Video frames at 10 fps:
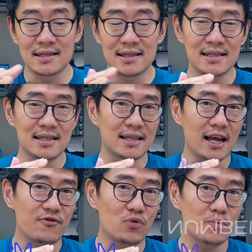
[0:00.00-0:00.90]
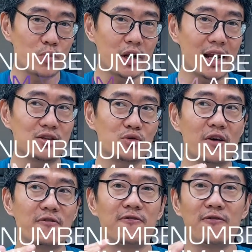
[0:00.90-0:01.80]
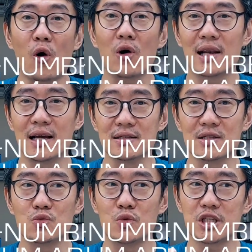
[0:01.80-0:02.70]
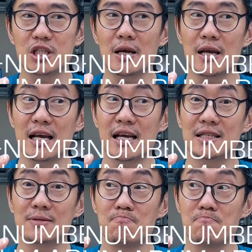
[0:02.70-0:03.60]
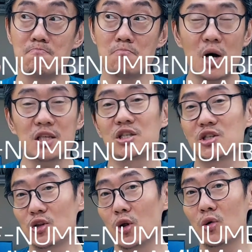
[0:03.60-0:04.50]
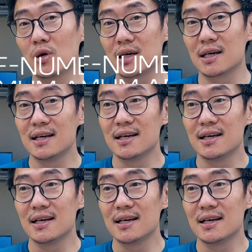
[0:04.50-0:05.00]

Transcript: This is a f1.8 to f4 lens, which is much slower